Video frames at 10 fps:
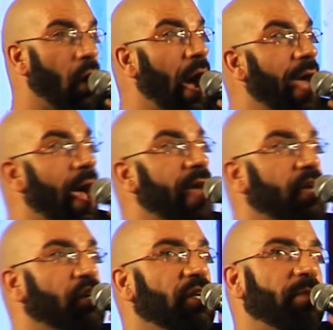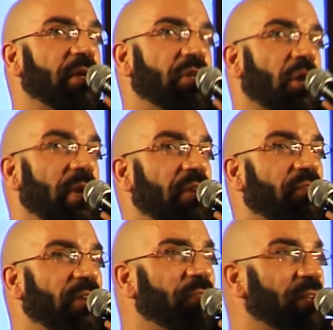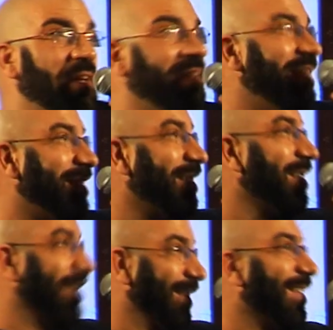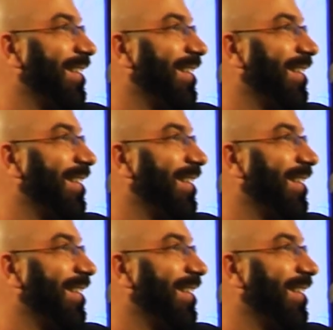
Oh, I could have been going 50.